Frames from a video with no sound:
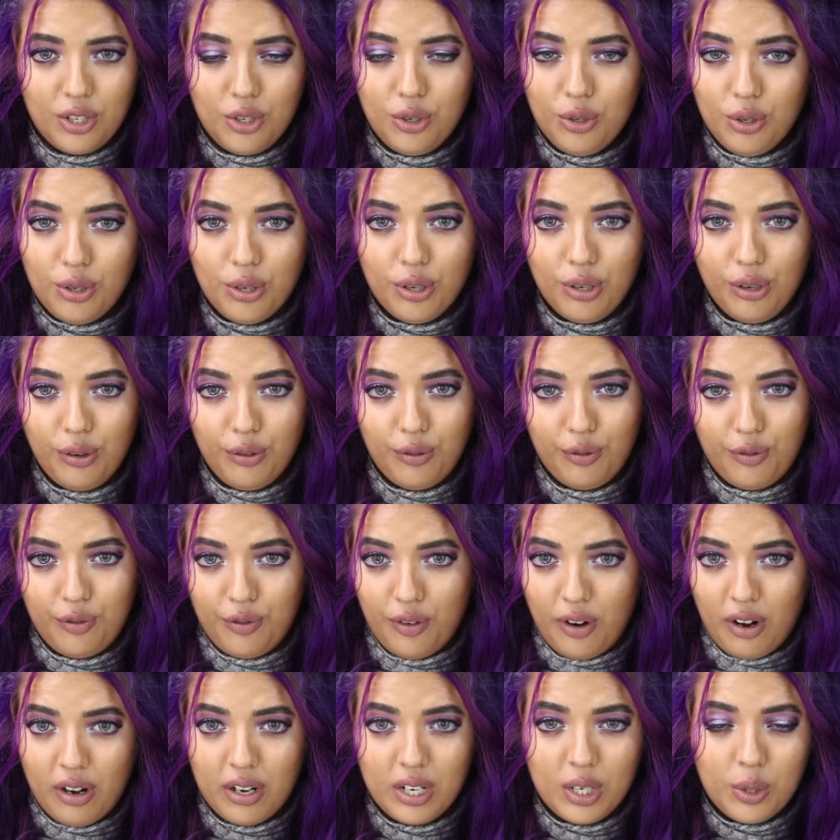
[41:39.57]
You
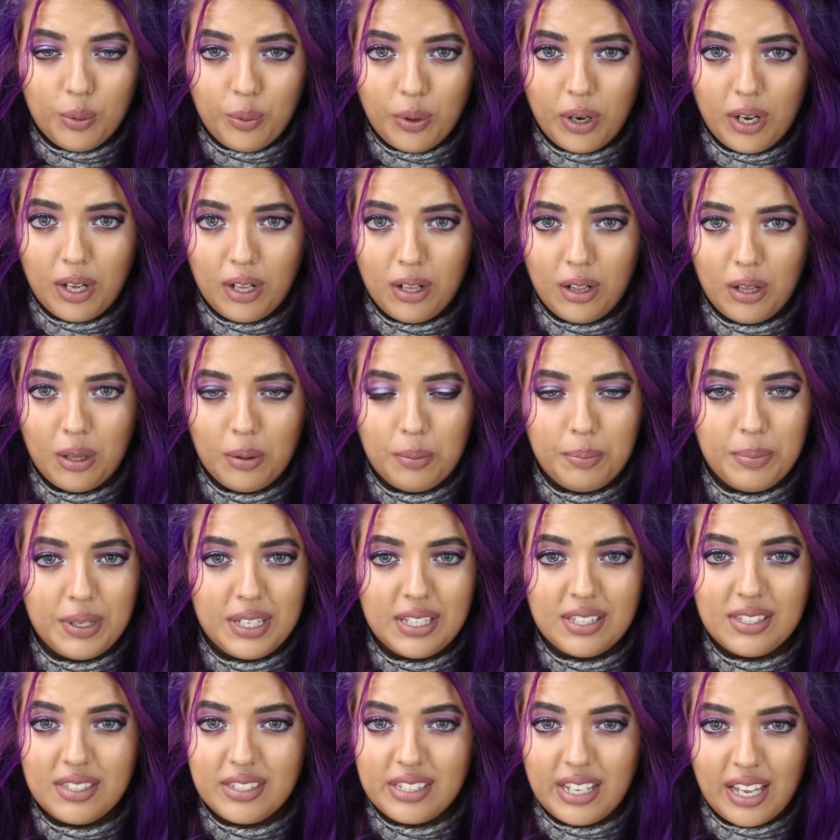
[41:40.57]
could very well
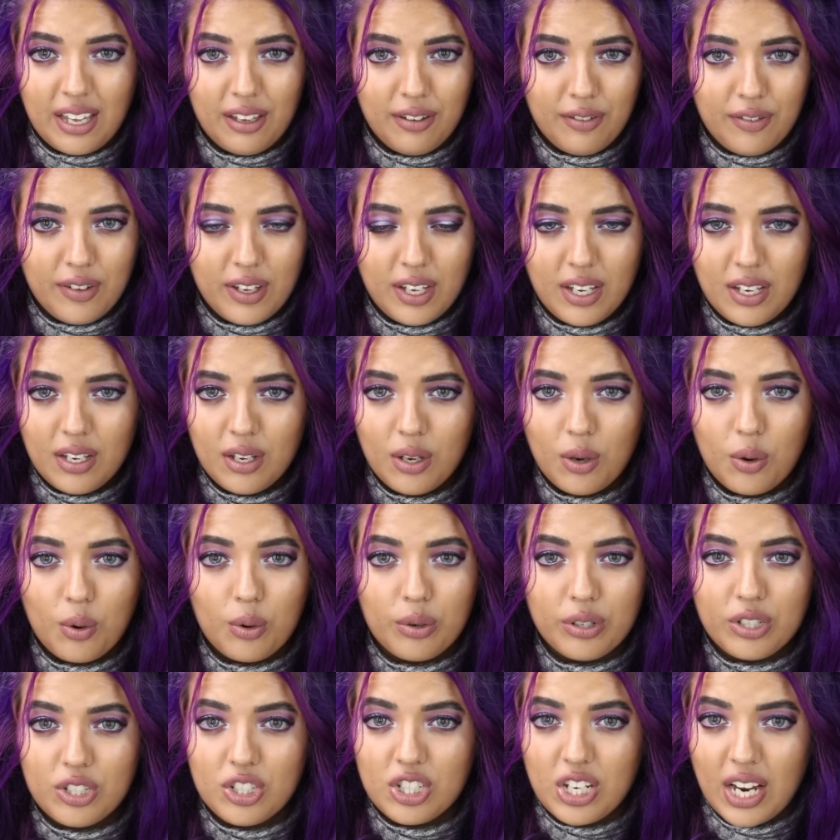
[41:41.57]
be saving
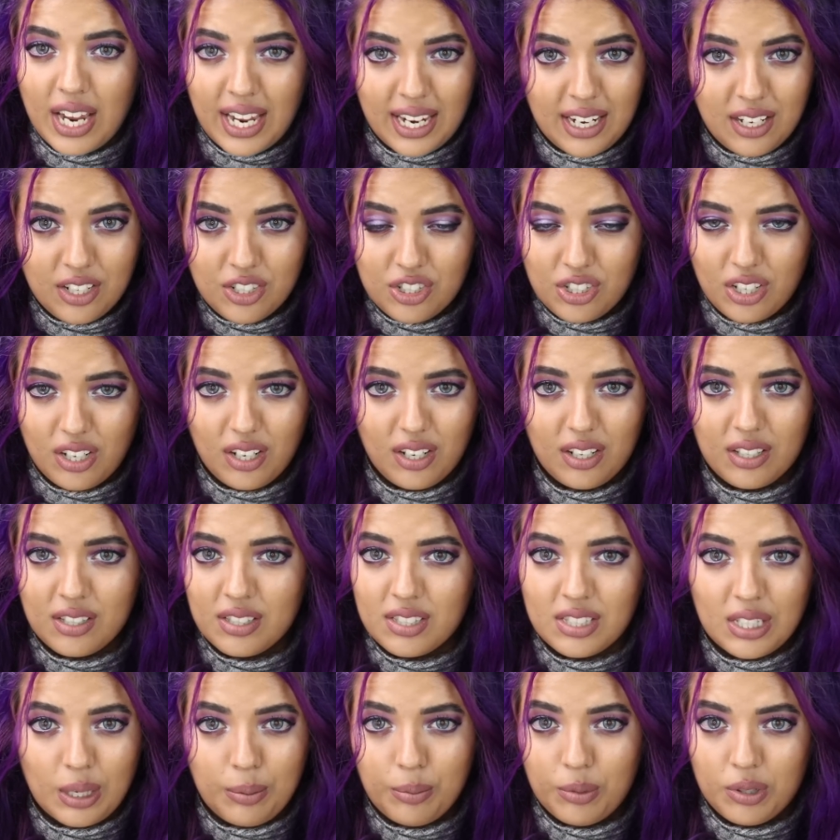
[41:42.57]
or
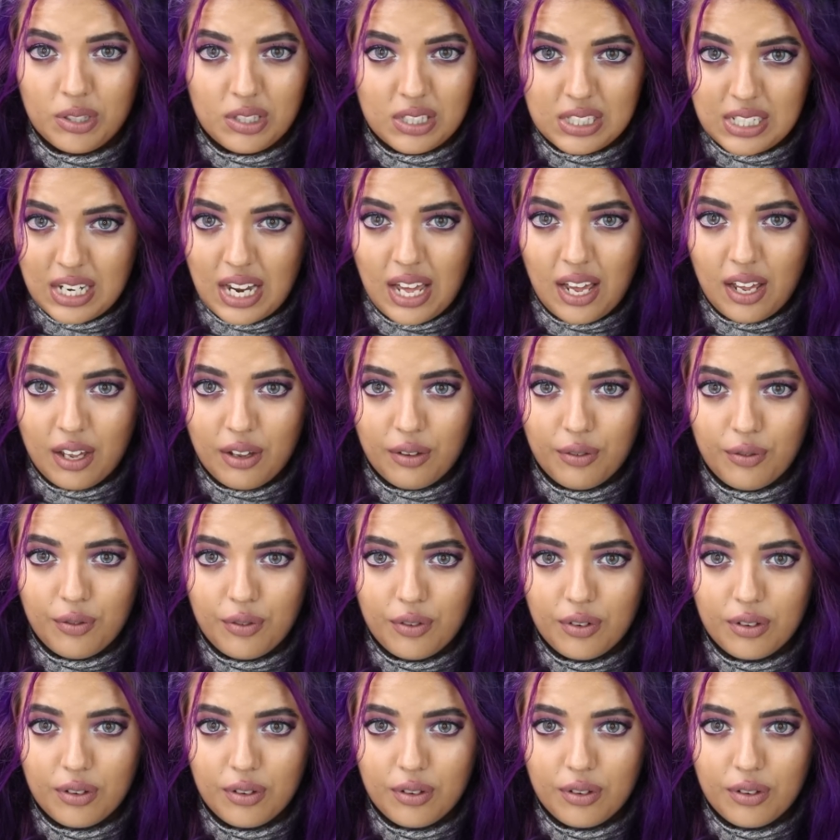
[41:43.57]
changing someone's life.